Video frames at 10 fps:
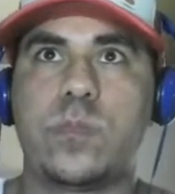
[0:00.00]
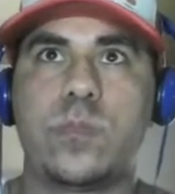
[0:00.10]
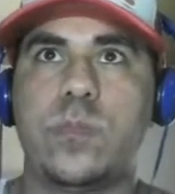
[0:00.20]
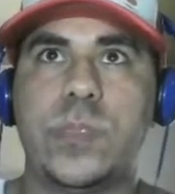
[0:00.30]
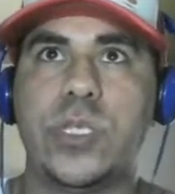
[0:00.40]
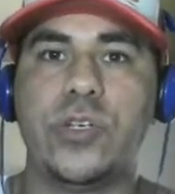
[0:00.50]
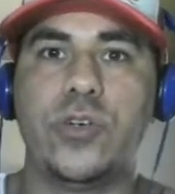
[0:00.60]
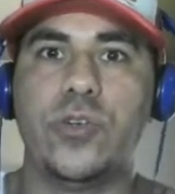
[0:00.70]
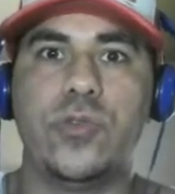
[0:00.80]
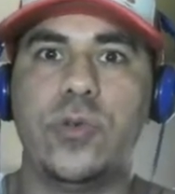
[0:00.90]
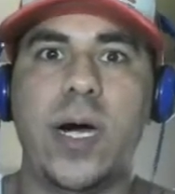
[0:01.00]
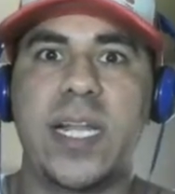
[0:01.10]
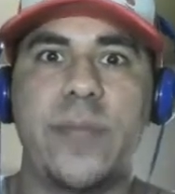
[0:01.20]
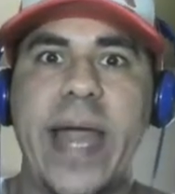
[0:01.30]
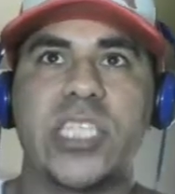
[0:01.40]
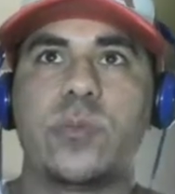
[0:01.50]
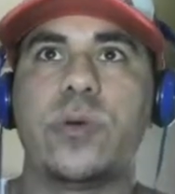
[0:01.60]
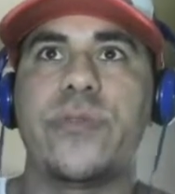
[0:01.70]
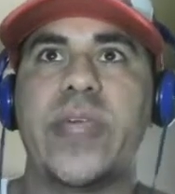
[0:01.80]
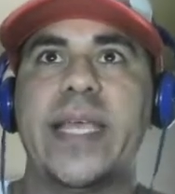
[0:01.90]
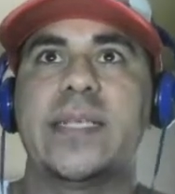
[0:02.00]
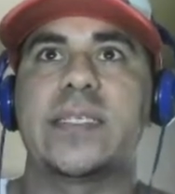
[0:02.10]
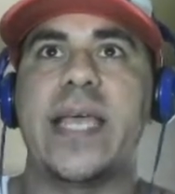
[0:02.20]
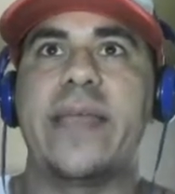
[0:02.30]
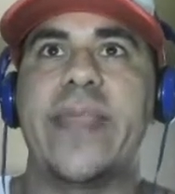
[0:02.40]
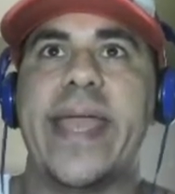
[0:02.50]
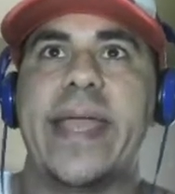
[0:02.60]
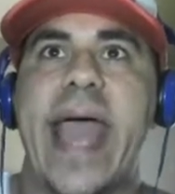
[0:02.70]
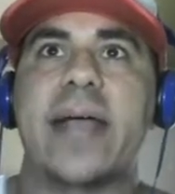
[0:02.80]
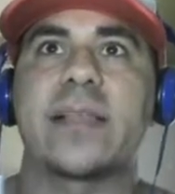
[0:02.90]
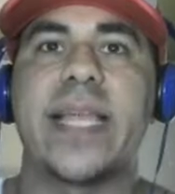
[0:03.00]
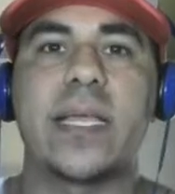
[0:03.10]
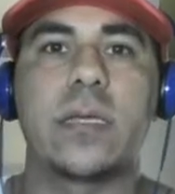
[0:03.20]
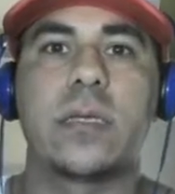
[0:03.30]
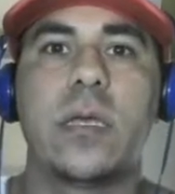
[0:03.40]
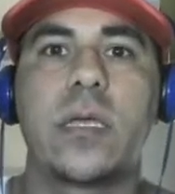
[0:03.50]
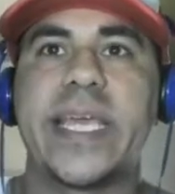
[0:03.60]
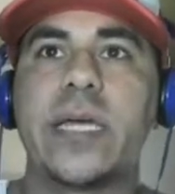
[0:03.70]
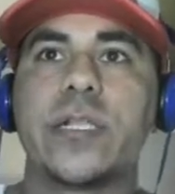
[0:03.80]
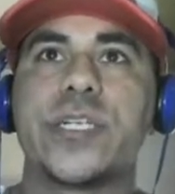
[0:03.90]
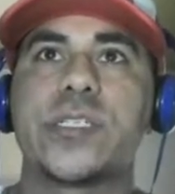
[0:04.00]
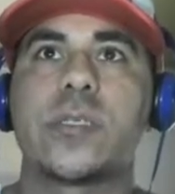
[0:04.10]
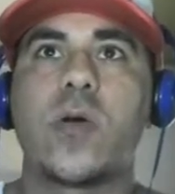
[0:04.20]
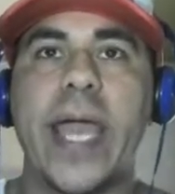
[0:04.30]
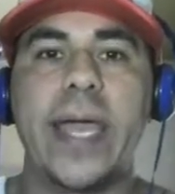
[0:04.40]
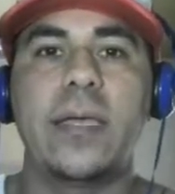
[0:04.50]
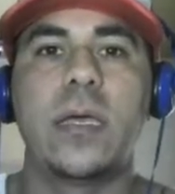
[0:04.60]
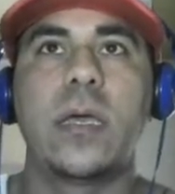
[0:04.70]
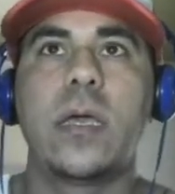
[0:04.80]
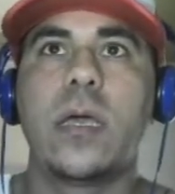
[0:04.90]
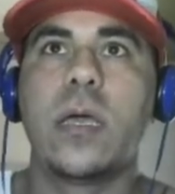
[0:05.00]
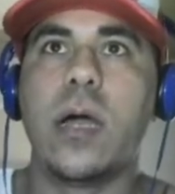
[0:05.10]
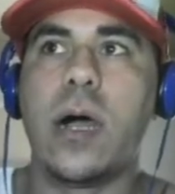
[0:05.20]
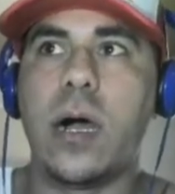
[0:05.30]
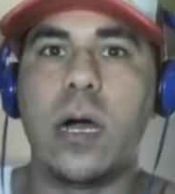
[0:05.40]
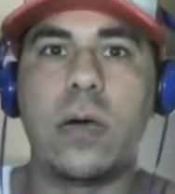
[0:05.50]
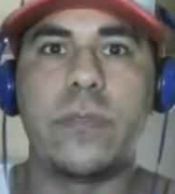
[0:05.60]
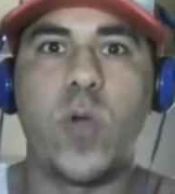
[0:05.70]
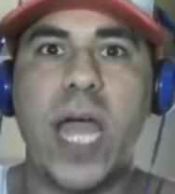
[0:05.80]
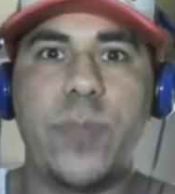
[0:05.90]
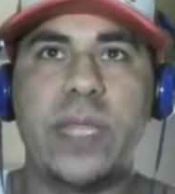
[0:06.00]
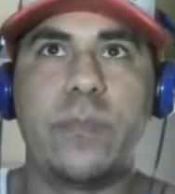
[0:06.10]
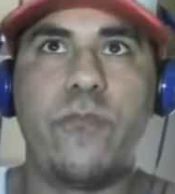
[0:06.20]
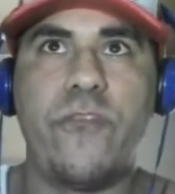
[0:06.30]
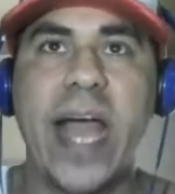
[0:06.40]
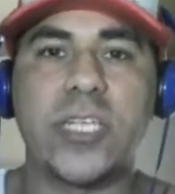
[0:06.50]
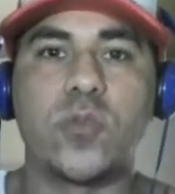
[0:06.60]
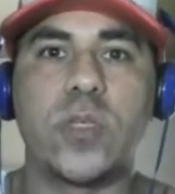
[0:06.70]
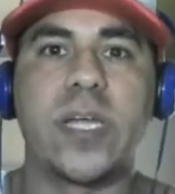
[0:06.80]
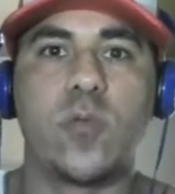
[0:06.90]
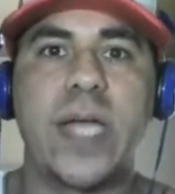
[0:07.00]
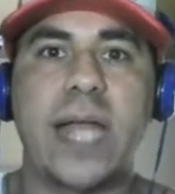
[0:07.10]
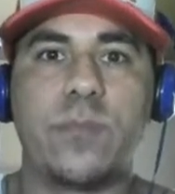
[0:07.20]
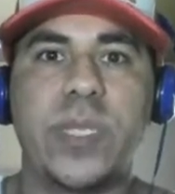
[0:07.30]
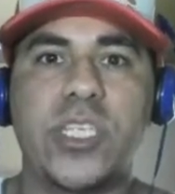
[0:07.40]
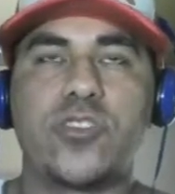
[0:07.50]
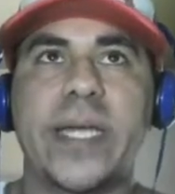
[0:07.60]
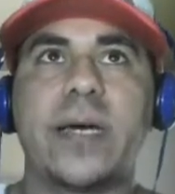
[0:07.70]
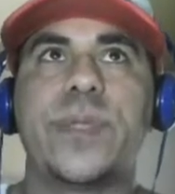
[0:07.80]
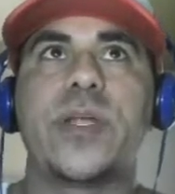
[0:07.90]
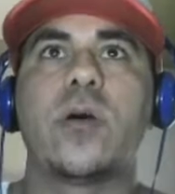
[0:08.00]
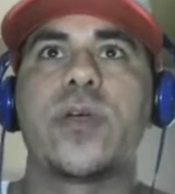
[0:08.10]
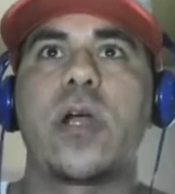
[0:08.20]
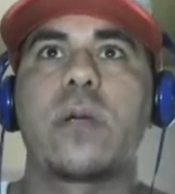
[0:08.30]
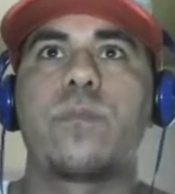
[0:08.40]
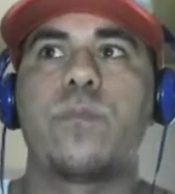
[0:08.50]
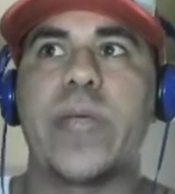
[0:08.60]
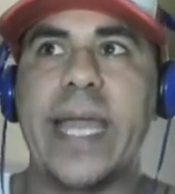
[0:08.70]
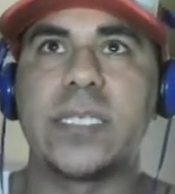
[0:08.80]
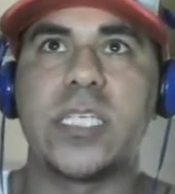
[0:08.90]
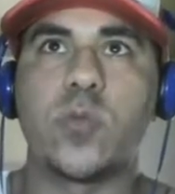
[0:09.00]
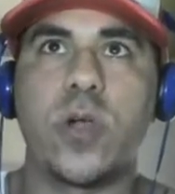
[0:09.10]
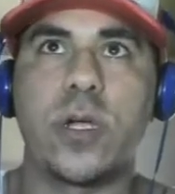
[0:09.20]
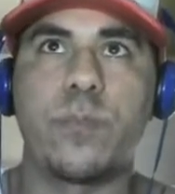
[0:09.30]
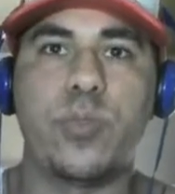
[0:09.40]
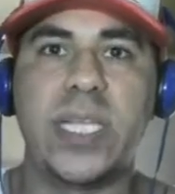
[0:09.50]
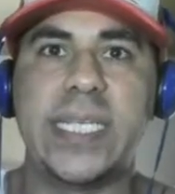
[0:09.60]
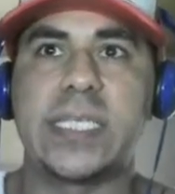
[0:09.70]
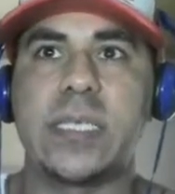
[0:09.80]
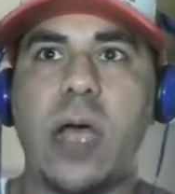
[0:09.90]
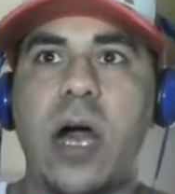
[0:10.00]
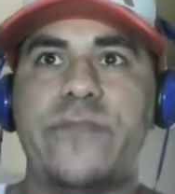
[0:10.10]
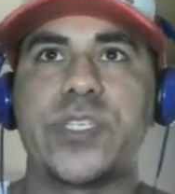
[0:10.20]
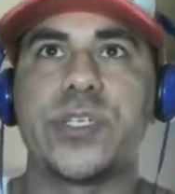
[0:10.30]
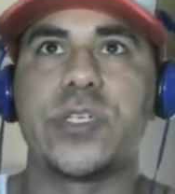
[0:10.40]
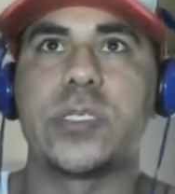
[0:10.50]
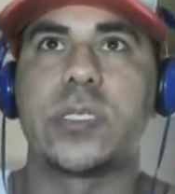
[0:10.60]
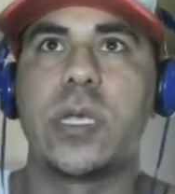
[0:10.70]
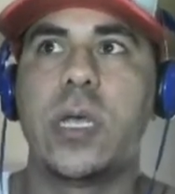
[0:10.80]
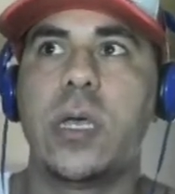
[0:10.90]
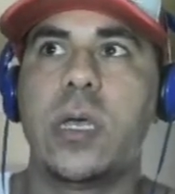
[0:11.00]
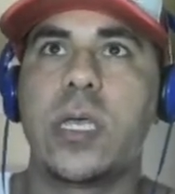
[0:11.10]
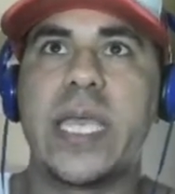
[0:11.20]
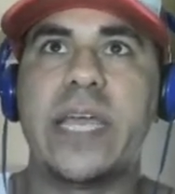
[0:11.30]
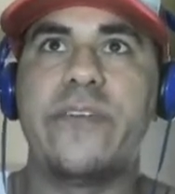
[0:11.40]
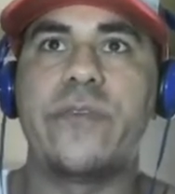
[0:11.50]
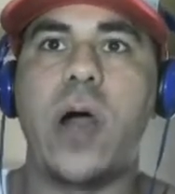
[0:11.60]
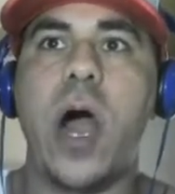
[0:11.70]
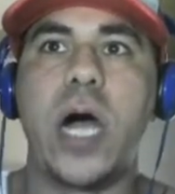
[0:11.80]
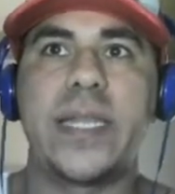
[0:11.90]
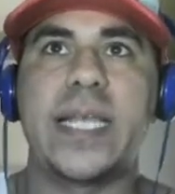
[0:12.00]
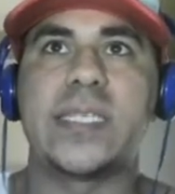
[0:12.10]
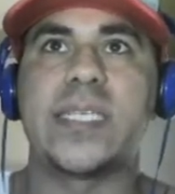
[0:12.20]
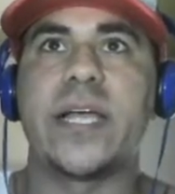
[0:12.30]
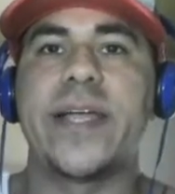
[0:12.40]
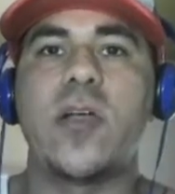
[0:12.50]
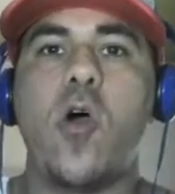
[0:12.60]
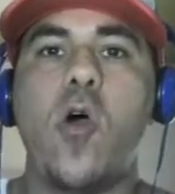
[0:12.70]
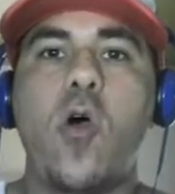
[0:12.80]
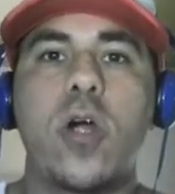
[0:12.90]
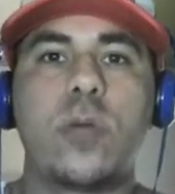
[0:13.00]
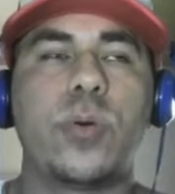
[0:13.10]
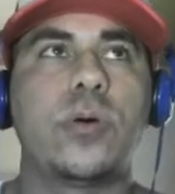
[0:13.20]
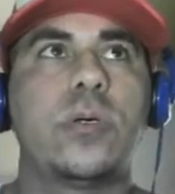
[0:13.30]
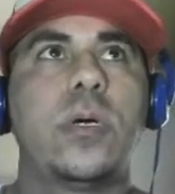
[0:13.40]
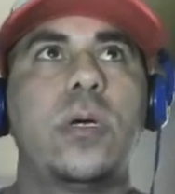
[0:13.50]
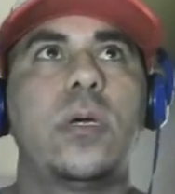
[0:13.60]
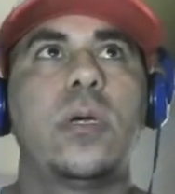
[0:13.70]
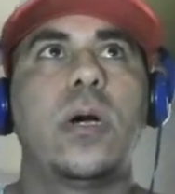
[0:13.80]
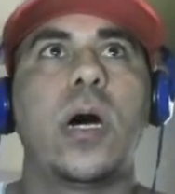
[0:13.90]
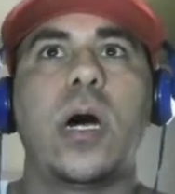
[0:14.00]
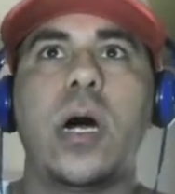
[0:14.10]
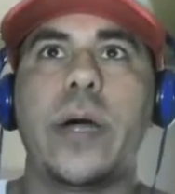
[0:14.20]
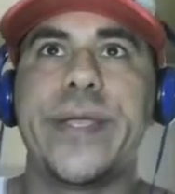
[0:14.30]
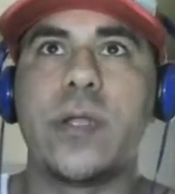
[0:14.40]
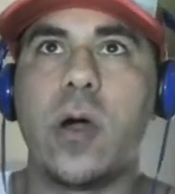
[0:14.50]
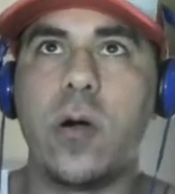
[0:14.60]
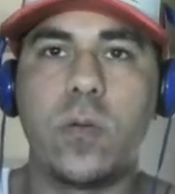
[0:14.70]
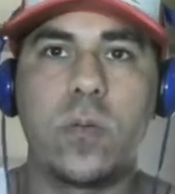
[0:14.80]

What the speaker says: do unimaginable things and they act like killers, okay? We got to be factual there. We got to be straight up. You know, there are cases where police officers give unnecessary, horrible, you know,